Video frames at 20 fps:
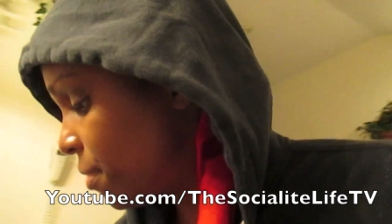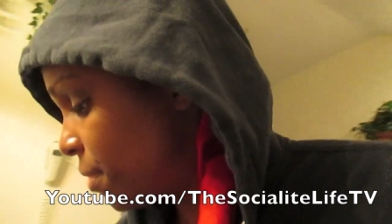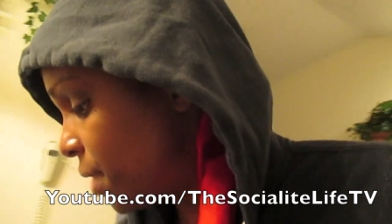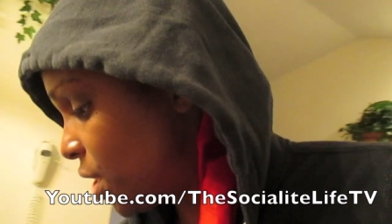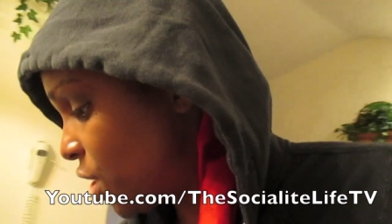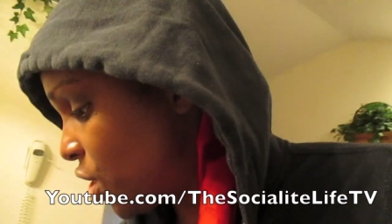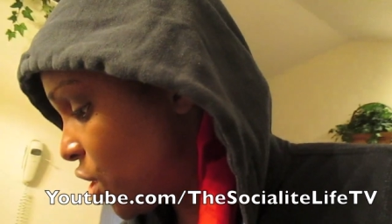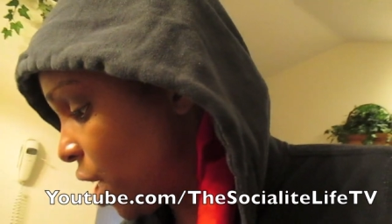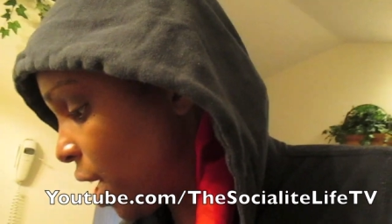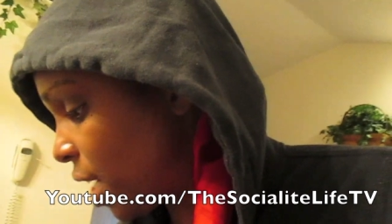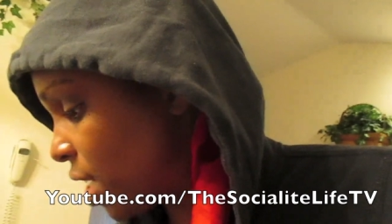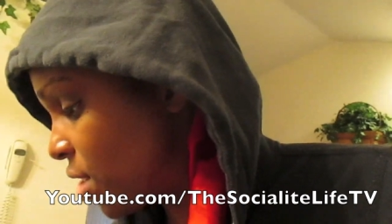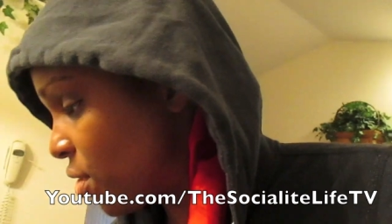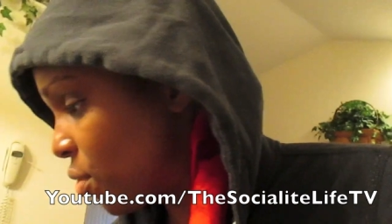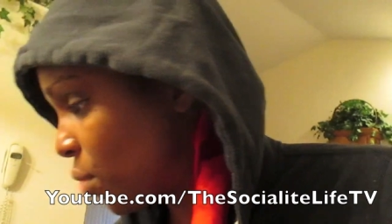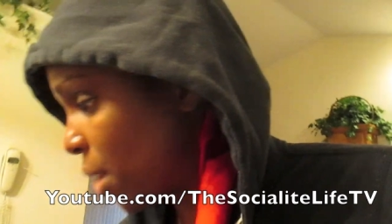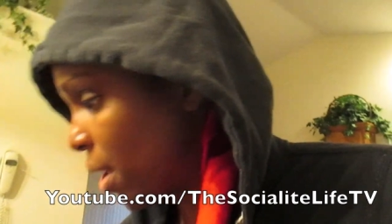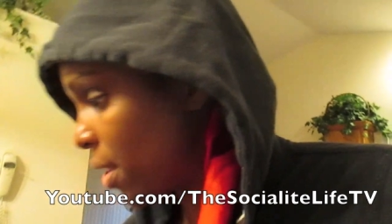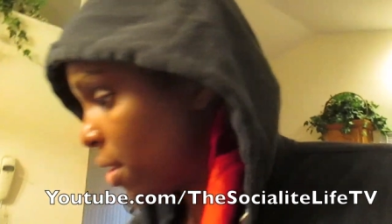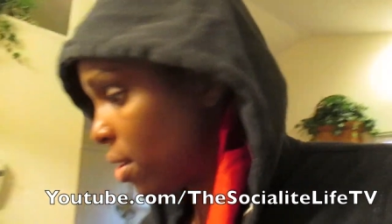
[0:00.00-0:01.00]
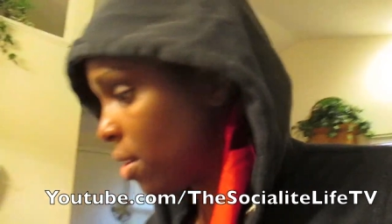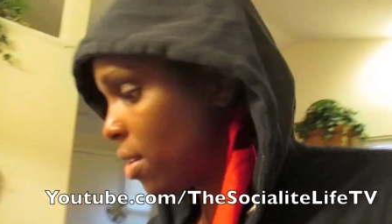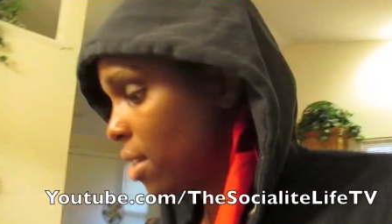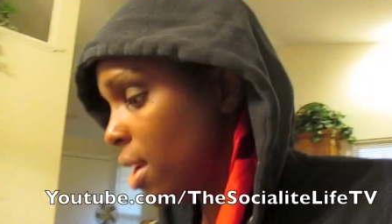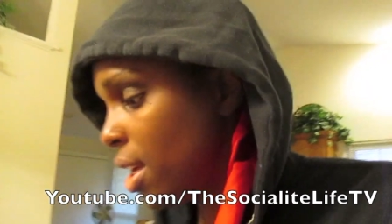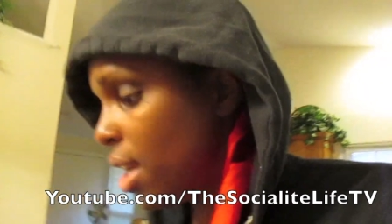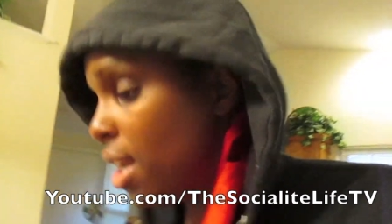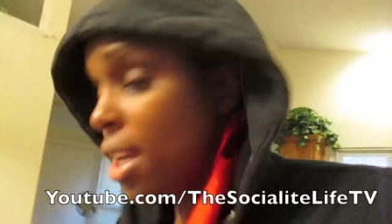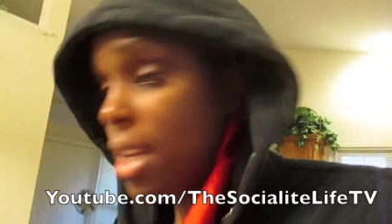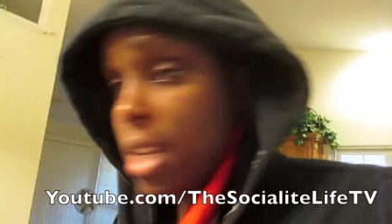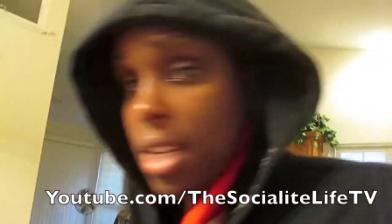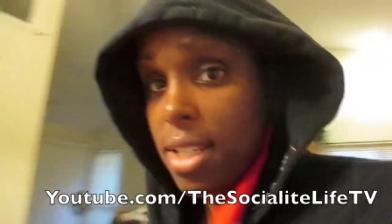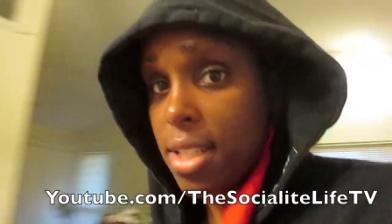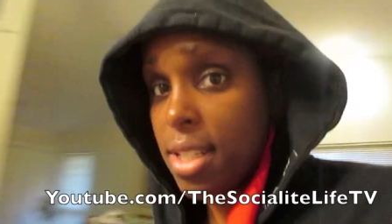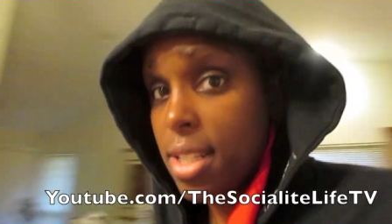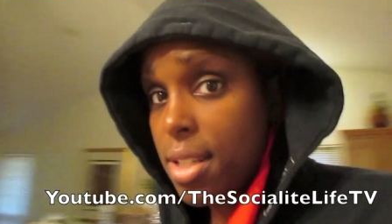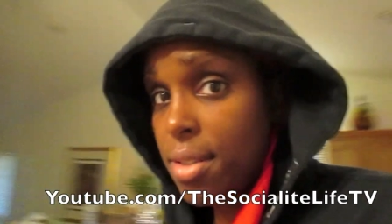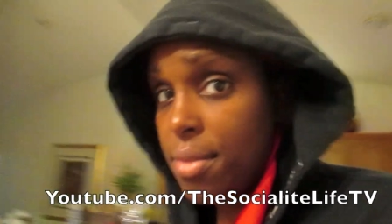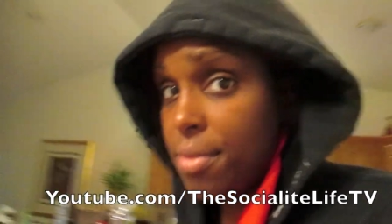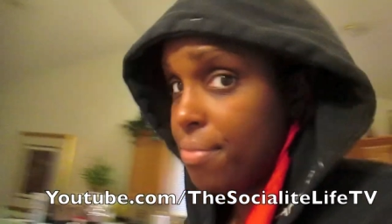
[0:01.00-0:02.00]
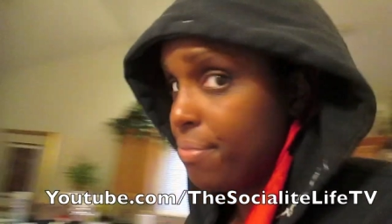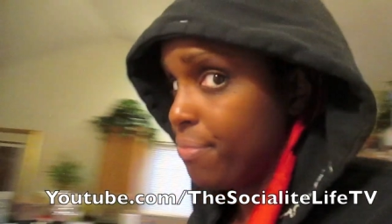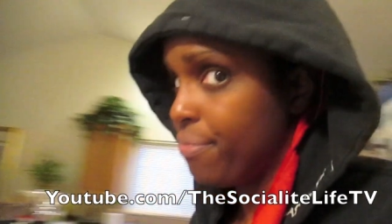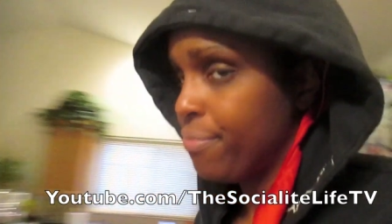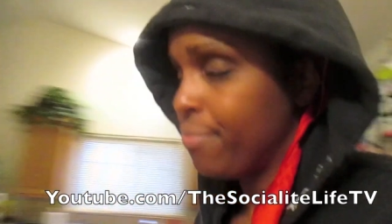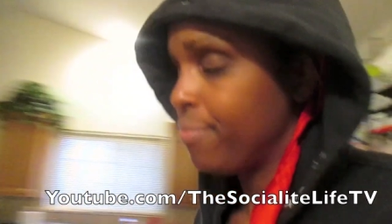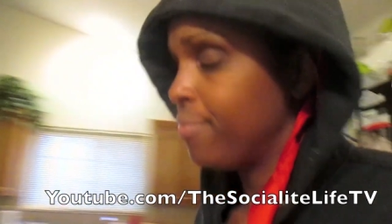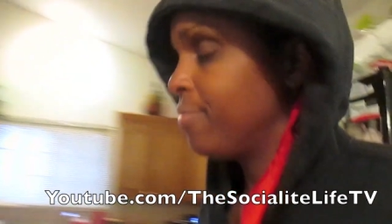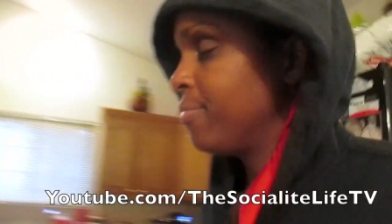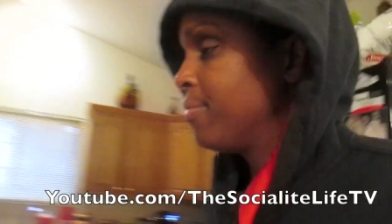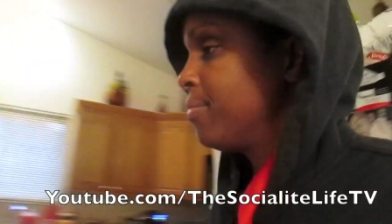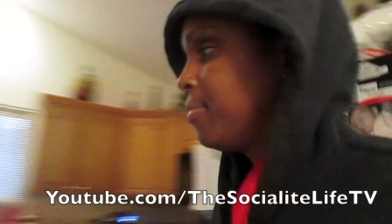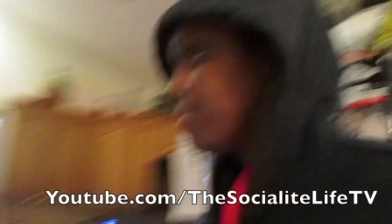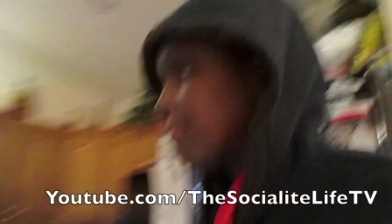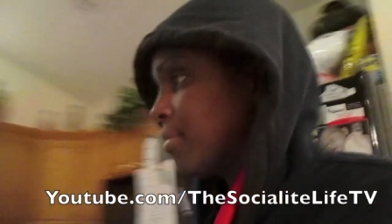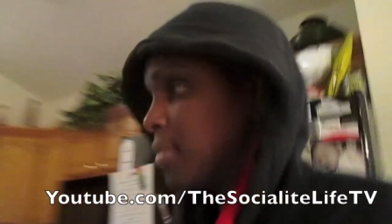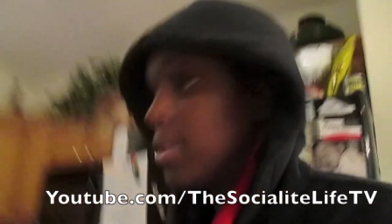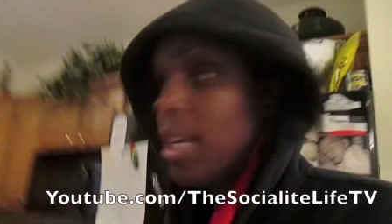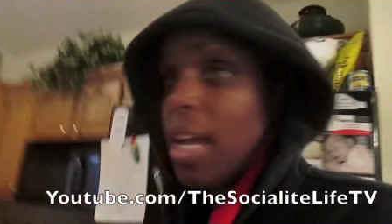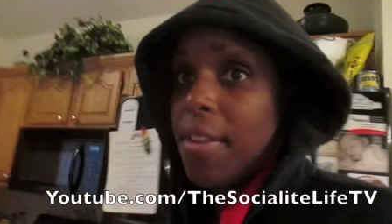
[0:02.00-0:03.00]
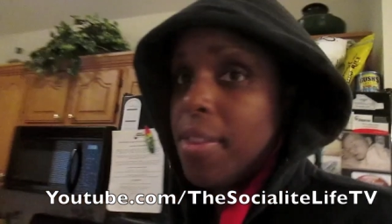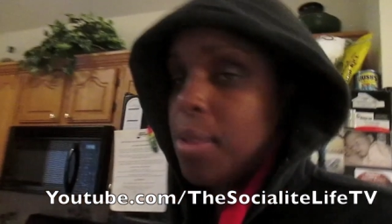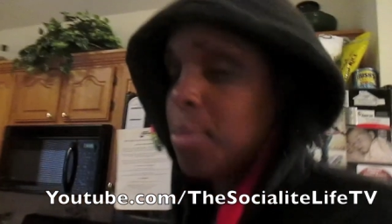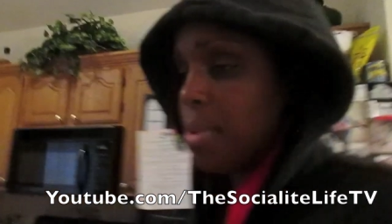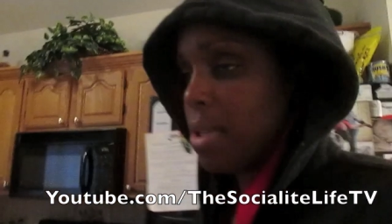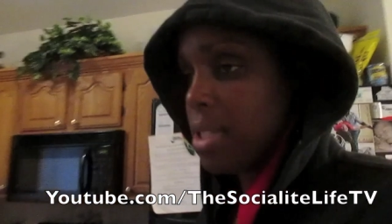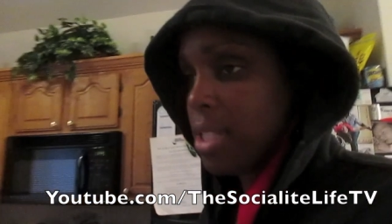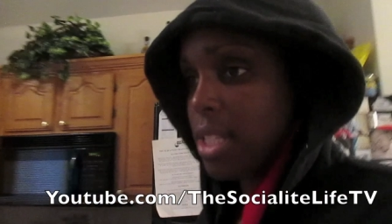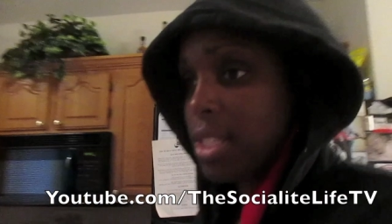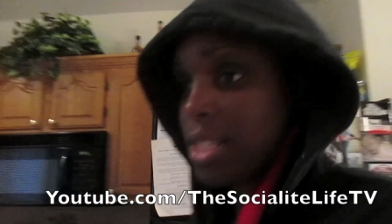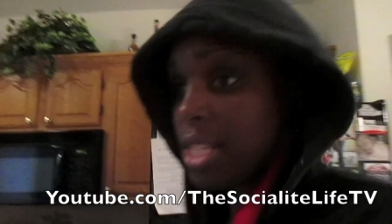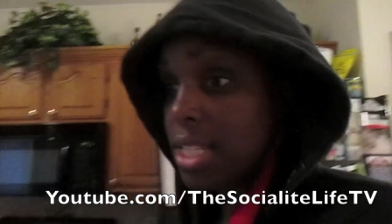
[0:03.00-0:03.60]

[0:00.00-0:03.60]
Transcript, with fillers: This change of weather is not the business.